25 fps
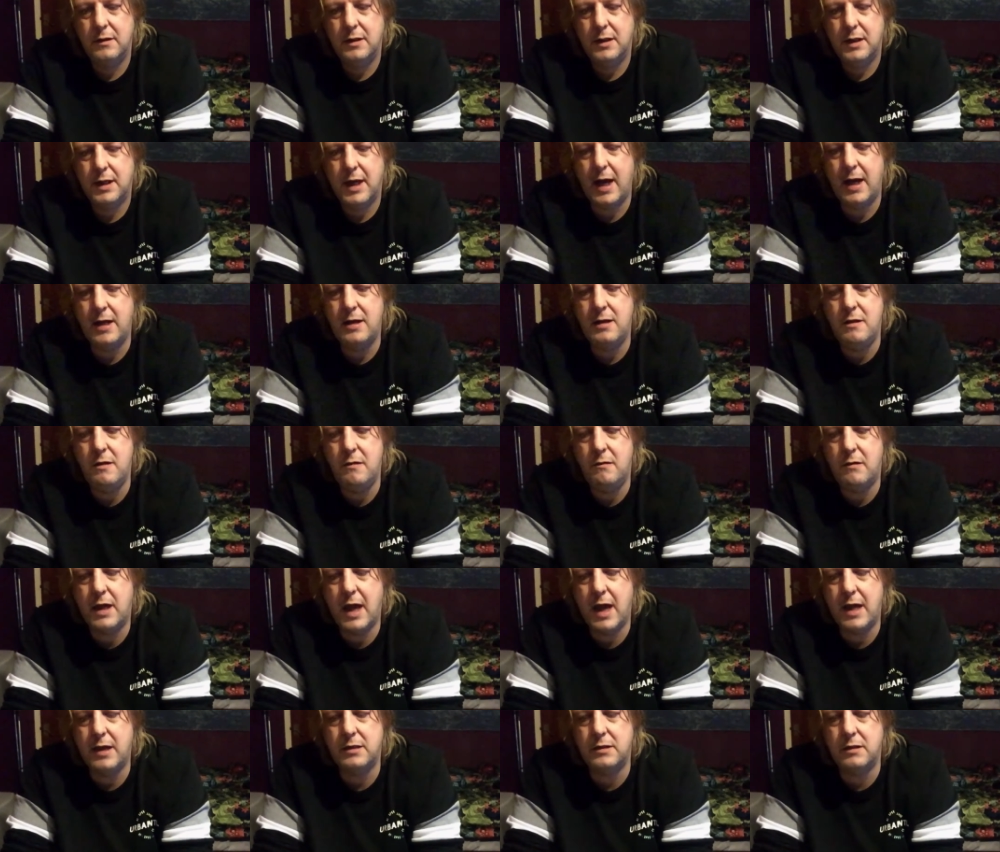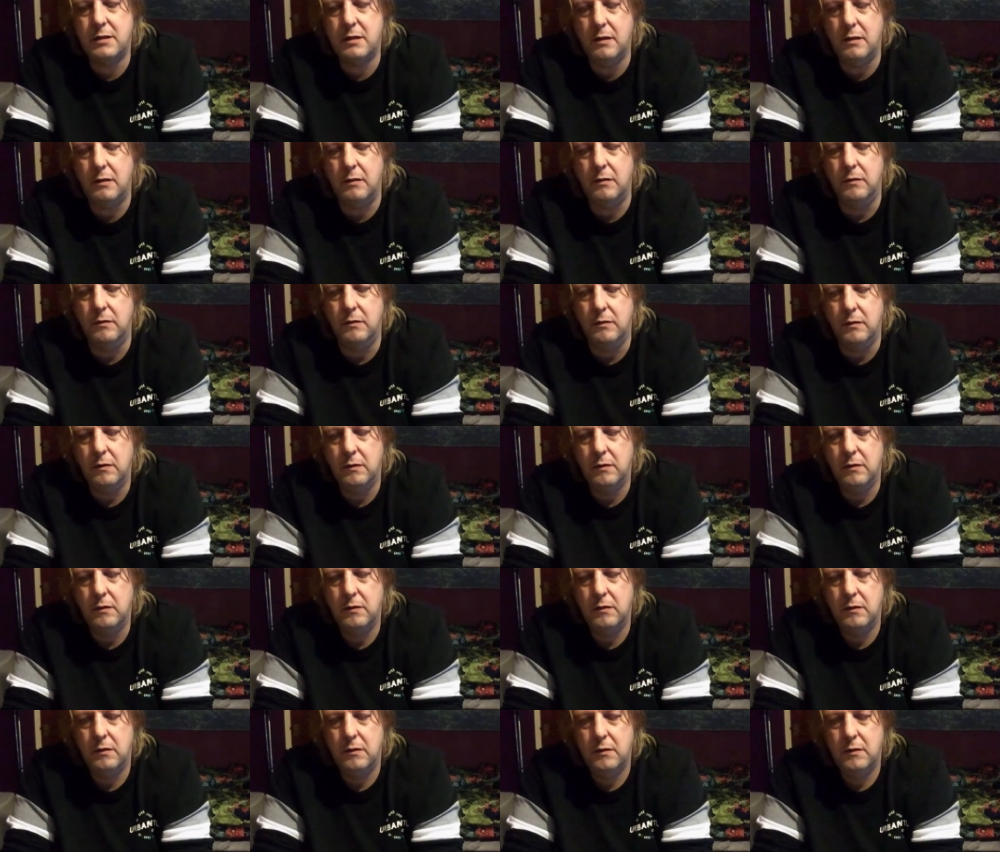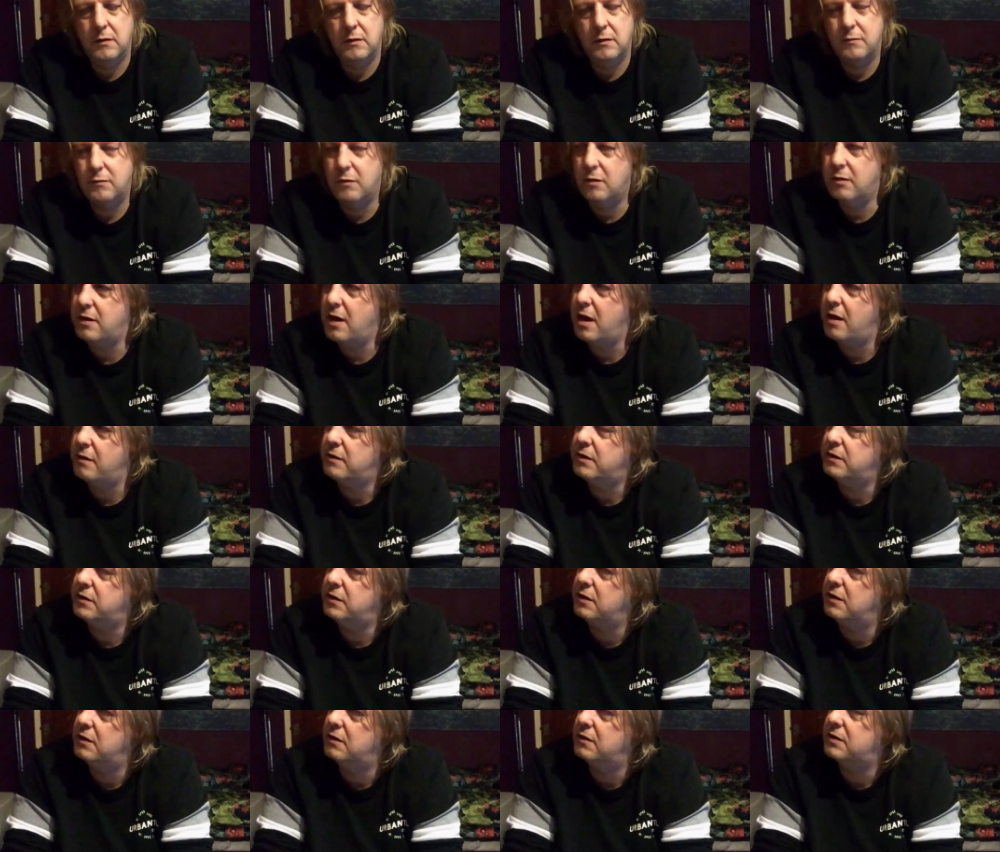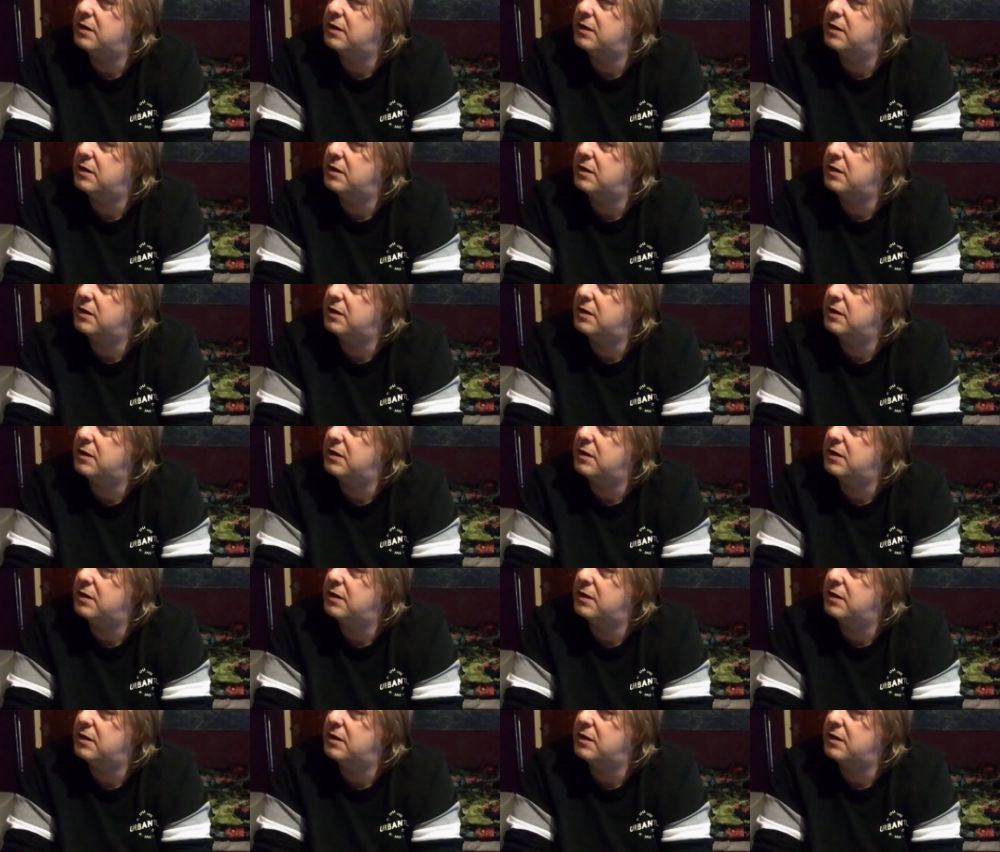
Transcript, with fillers: Can you guess who? Well, no, because you're not